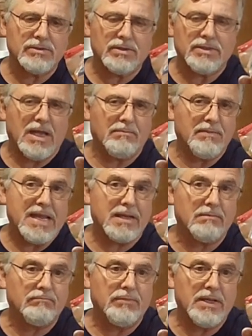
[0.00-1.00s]
It's not
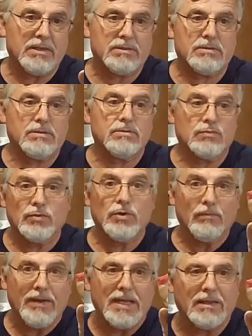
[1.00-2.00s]
bacon bits, it's
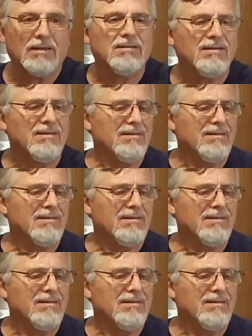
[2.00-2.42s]
real bacon.